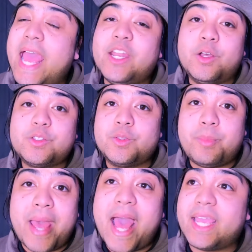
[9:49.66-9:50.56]
also the
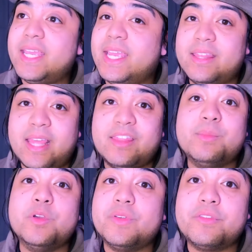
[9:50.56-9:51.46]
packing and the
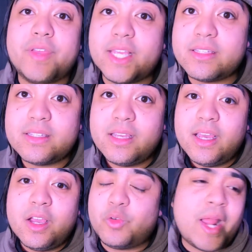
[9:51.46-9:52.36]
moving phase.
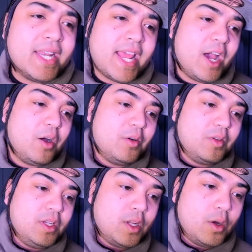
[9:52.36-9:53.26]
Right now,
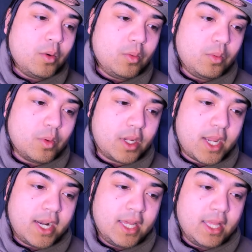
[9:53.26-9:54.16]
we're
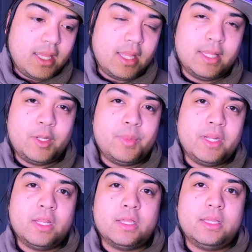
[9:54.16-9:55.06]
kind of a little bit
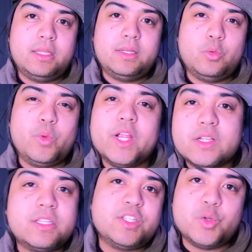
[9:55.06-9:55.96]
in a
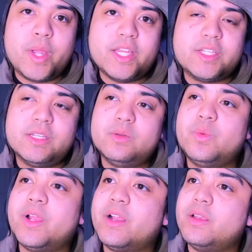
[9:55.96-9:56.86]
weird situation
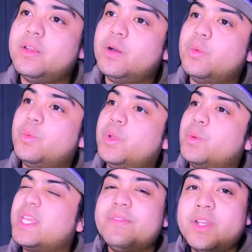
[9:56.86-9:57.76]
where, we
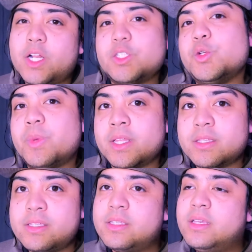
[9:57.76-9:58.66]
were given our 2
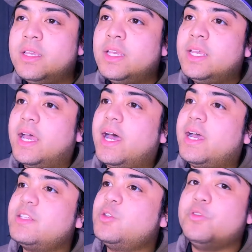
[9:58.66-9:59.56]
months
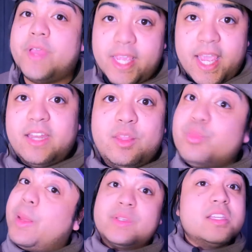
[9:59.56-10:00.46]
to vacate the
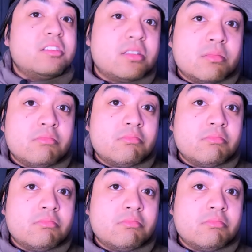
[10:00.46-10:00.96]
premises.